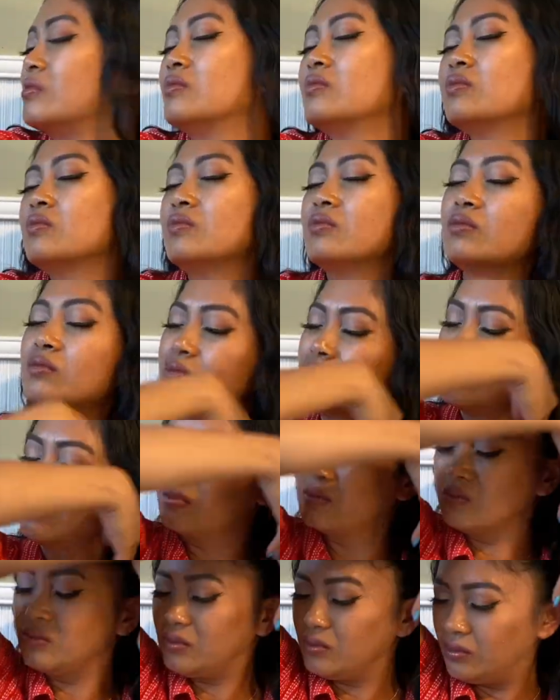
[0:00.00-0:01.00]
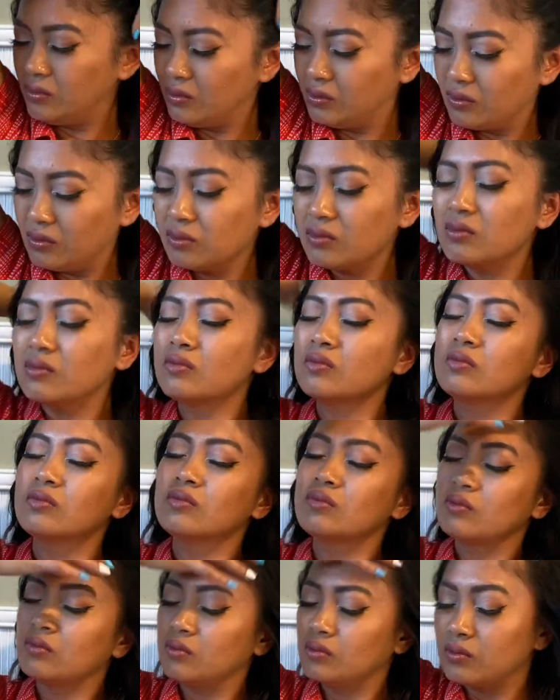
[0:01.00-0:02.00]

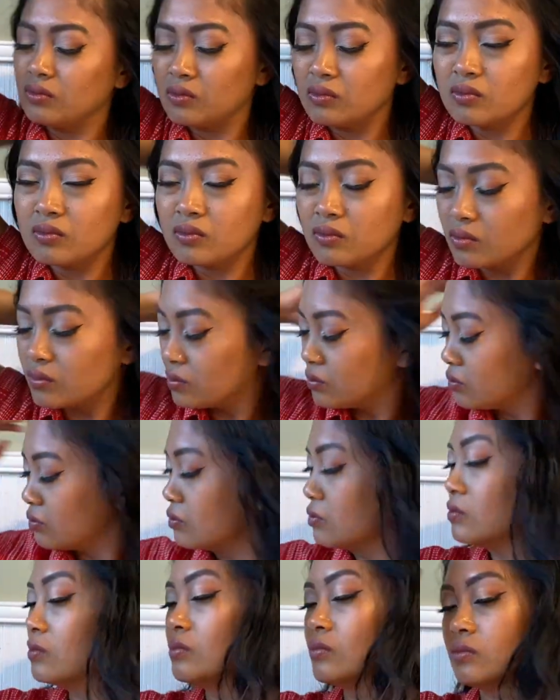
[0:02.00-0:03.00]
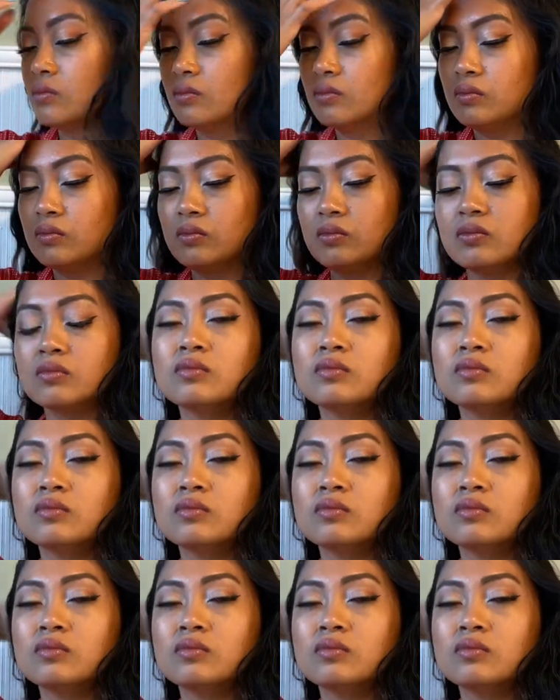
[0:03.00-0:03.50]
Nobody speaks.